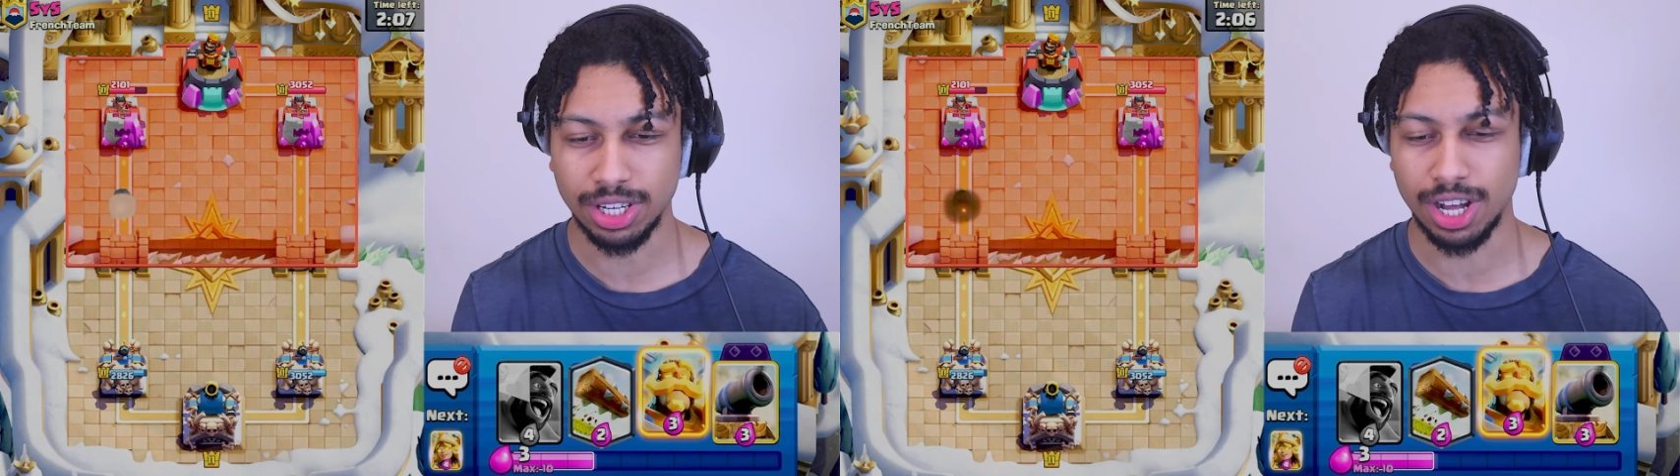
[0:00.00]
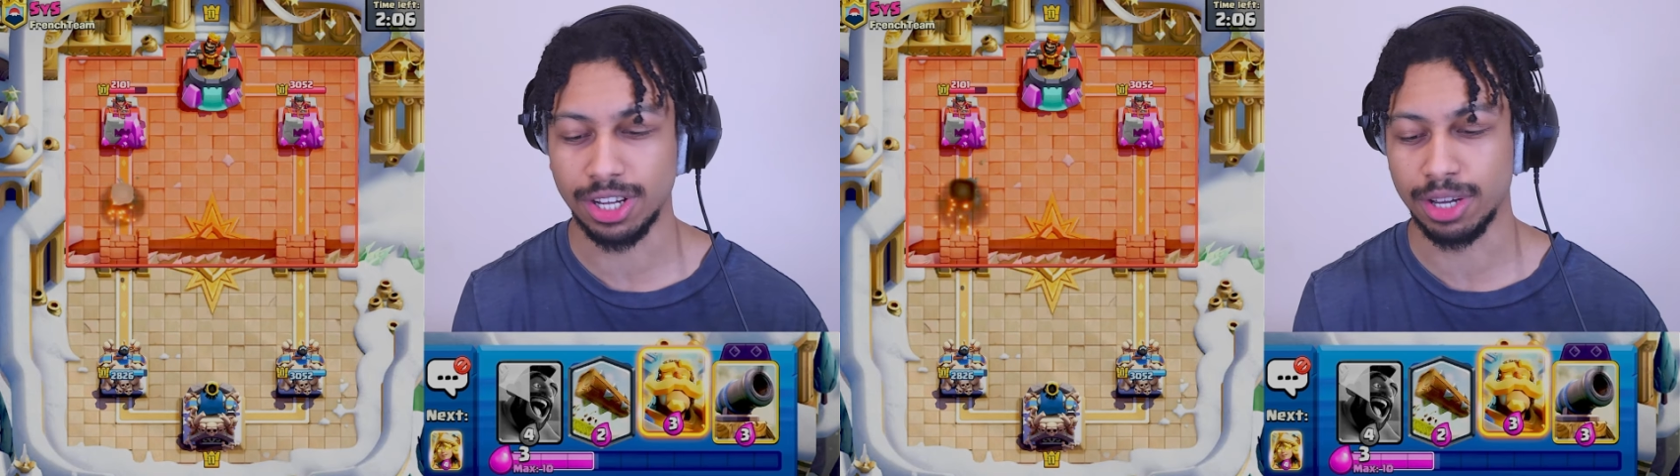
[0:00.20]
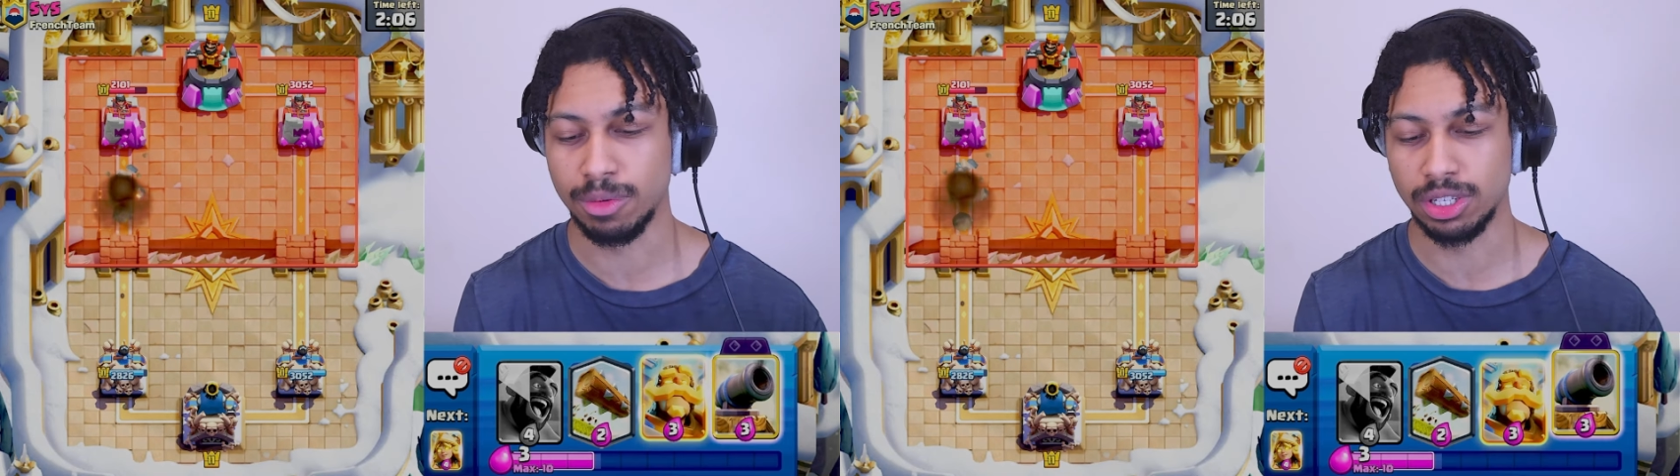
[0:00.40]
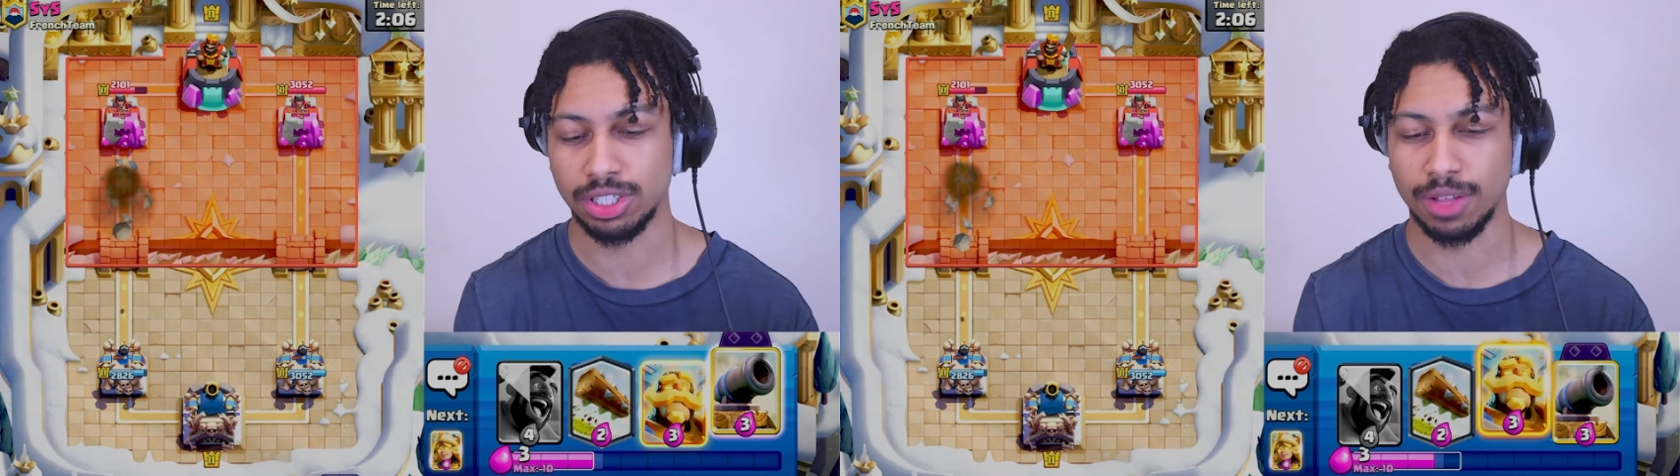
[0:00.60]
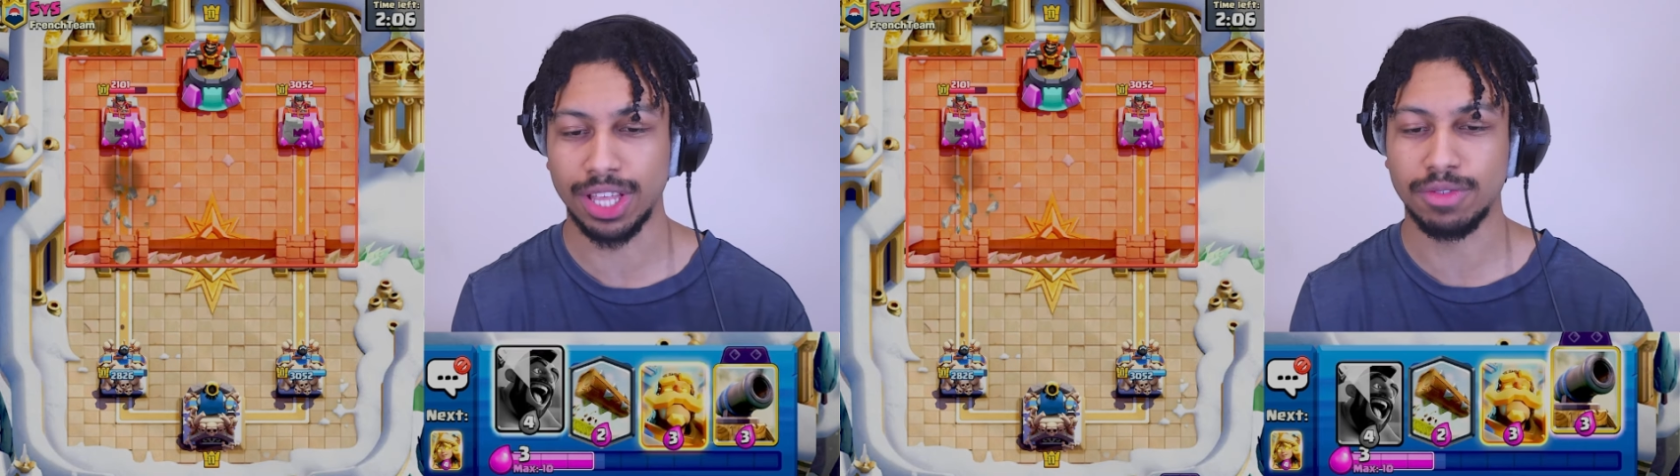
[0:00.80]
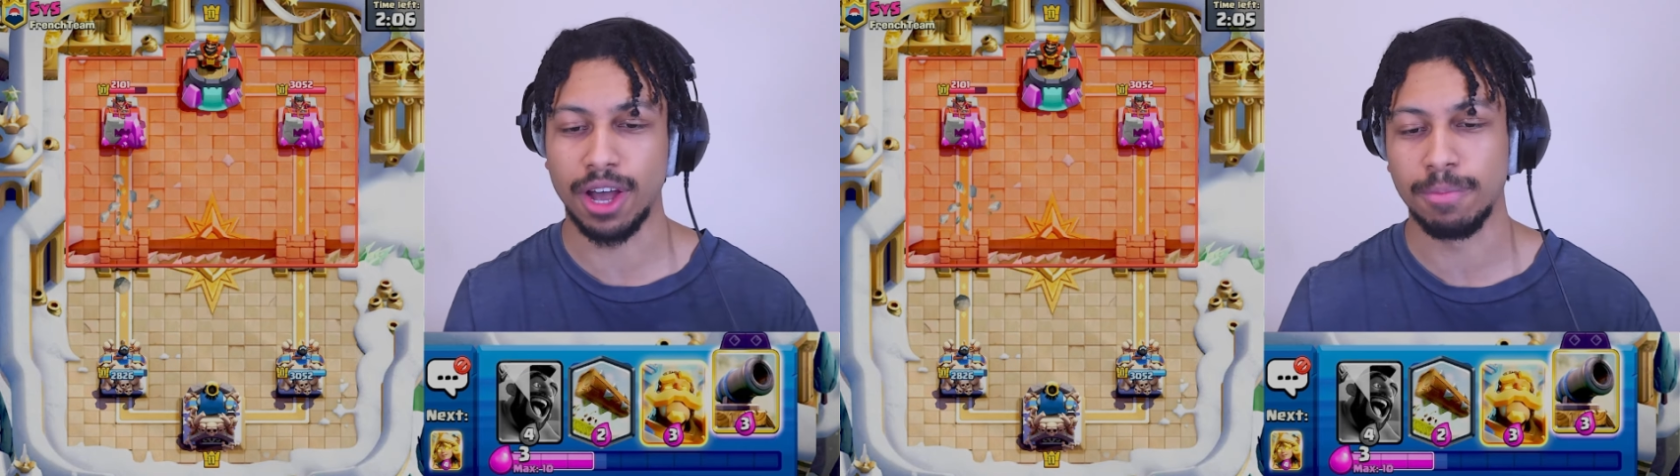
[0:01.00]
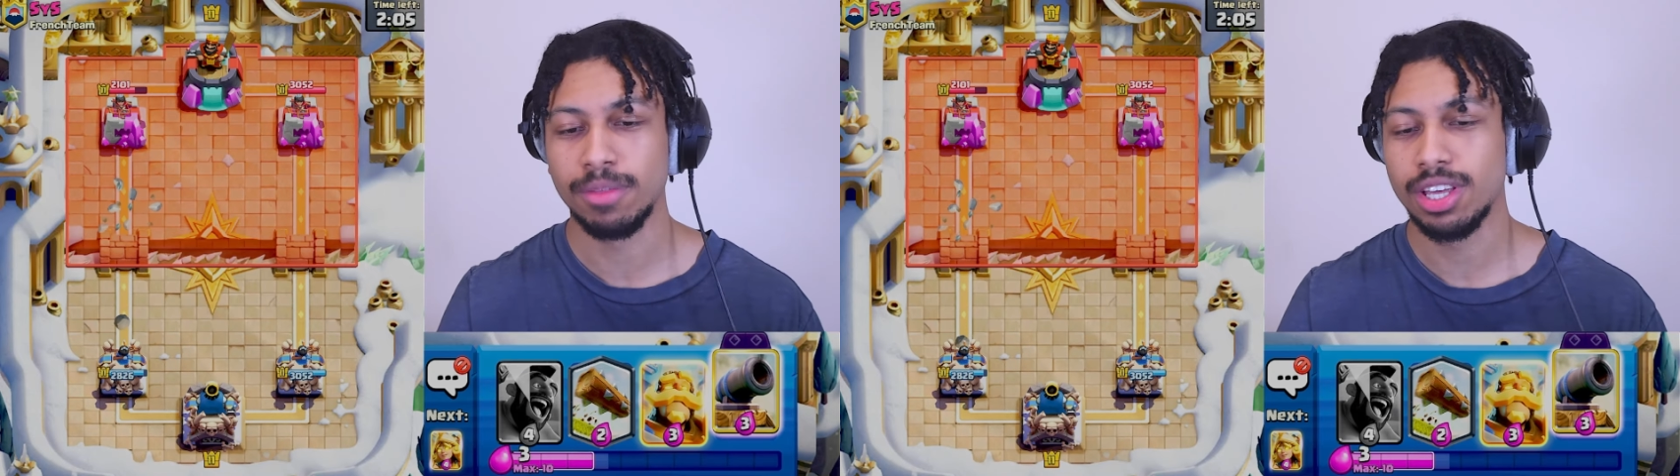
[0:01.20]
Oh, okay, one shot. That's fine.